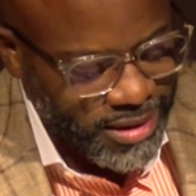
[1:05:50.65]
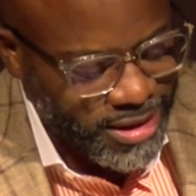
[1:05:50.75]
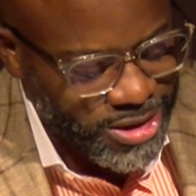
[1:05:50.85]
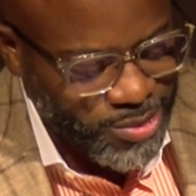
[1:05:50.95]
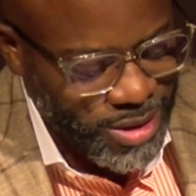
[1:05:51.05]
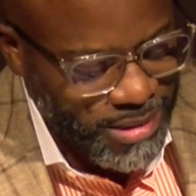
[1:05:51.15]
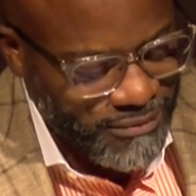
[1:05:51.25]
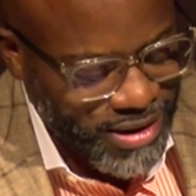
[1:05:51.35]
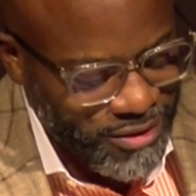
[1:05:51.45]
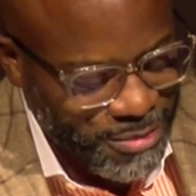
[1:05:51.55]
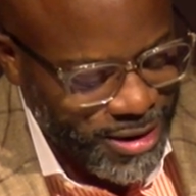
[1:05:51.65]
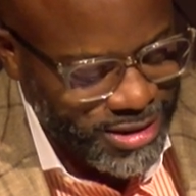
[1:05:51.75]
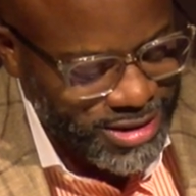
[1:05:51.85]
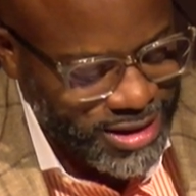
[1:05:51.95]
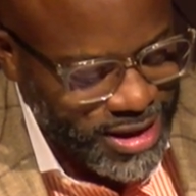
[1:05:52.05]
Here's one of my favorite
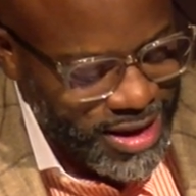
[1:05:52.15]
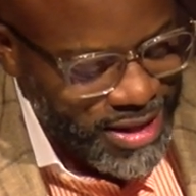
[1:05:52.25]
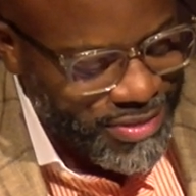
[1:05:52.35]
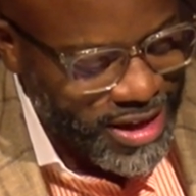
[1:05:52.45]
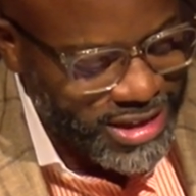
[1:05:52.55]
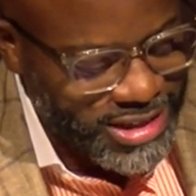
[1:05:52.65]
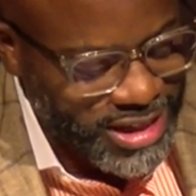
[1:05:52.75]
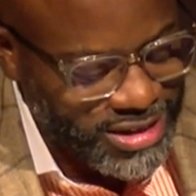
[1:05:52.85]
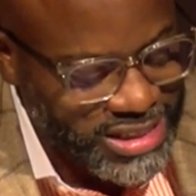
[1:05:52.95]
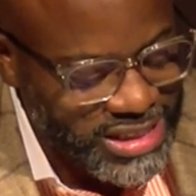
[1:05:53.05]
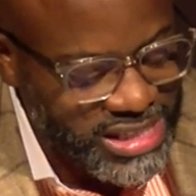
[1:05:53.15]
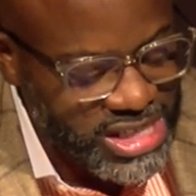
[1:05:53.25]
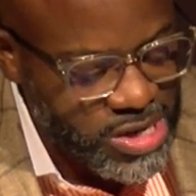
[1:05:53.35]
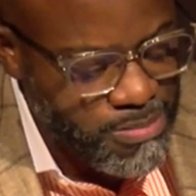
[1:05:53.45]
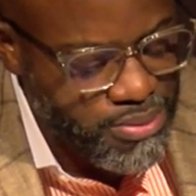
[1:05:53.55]
parts they shall
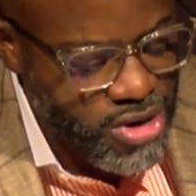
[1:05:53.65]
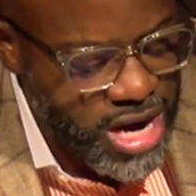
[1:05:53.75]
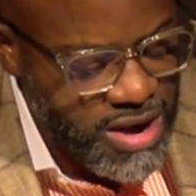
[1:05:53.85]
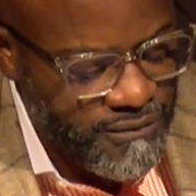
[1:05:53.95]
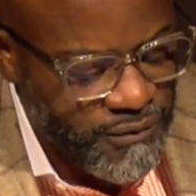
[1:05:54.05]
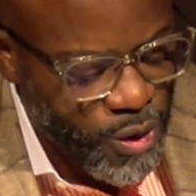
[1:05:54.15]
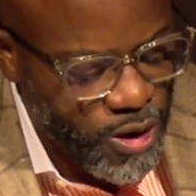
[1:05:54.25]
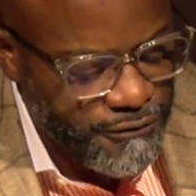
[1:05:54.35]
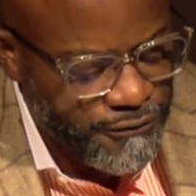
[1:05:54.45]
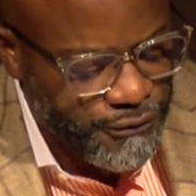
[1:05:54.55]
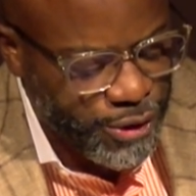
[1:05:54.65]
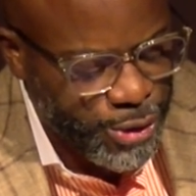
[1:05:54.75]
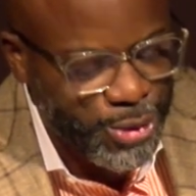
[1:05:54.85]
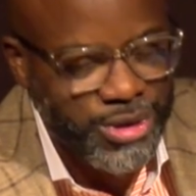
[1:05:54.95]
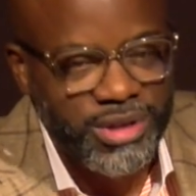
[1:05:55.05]
still bring forth
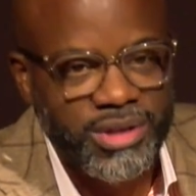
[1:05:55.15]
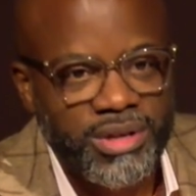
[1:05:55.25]
fruit